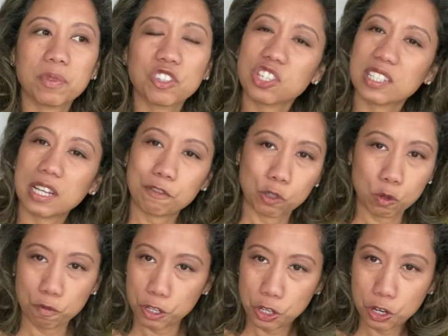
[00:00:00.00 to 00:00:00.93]
just
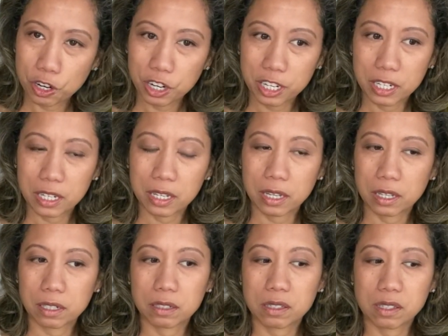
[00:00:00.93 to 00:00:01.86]
leftover yarn
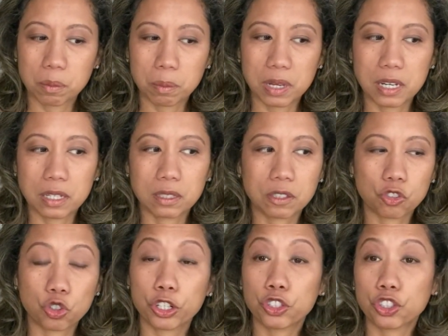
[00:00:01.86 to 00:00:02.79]
and some minis,
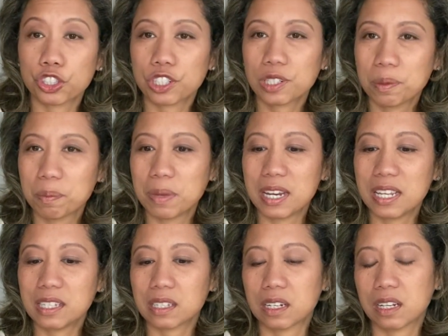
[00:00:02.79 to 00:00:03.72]
treasured
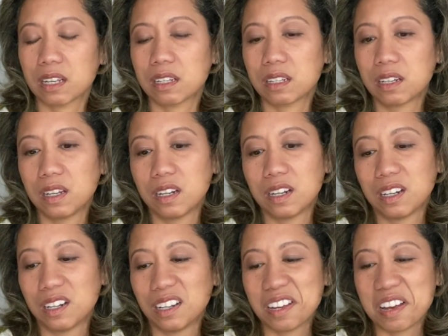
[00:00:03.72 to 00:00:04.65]
minis, and I
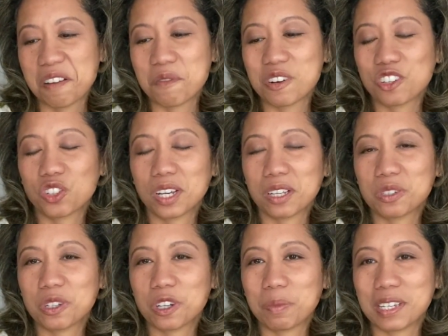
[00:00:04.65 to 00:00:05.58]
want to try and
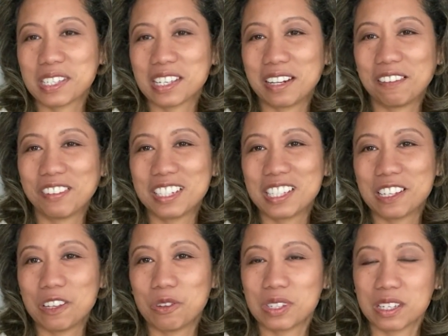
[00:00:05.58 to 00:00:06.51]
talk myself into
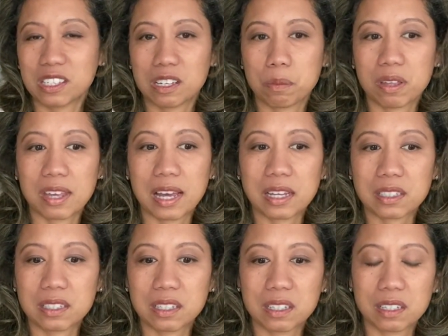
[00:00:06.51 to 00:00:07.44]
using some of that,
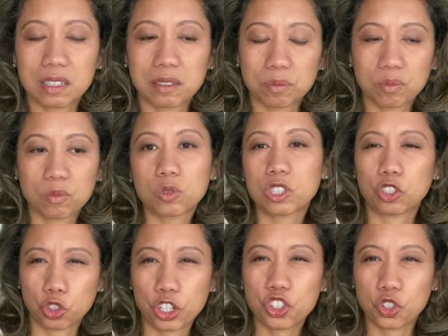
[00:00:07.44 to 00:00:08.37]
the
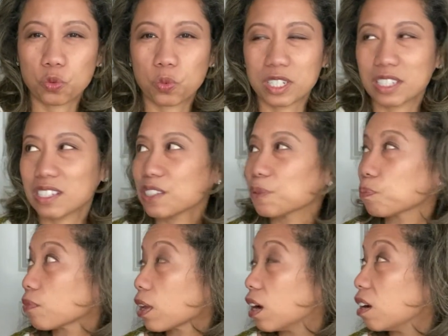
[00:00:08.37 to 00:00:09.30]
treasured ones.
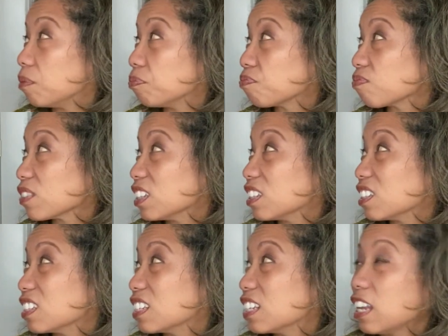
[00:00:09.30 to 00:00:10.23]

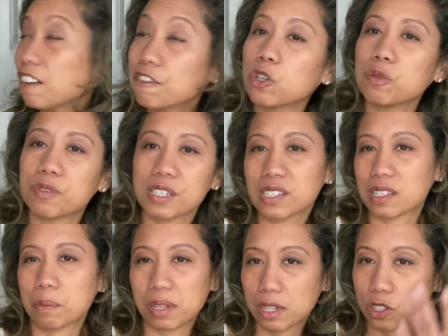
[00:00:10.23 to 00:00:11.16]
The leftovers, I
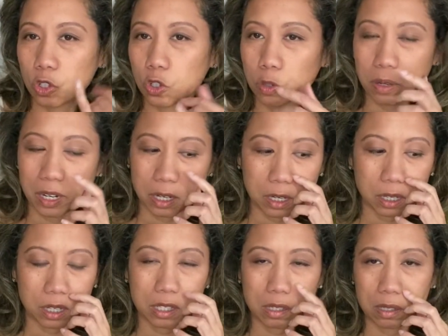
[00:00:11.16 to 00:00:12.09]
mean, it's a no-brainer.
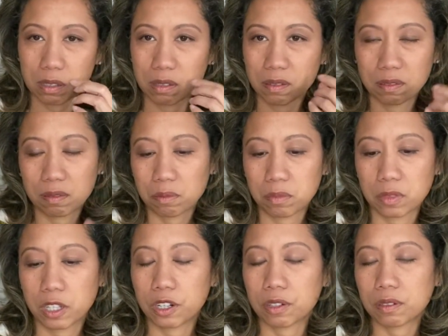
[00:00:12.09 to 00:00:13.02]
It's,
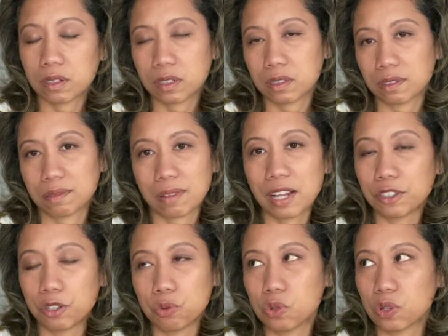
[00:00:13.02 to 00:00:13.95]
you know, I'll
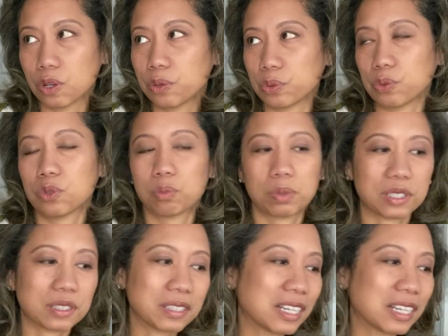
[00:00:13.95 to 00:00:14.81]
use those, but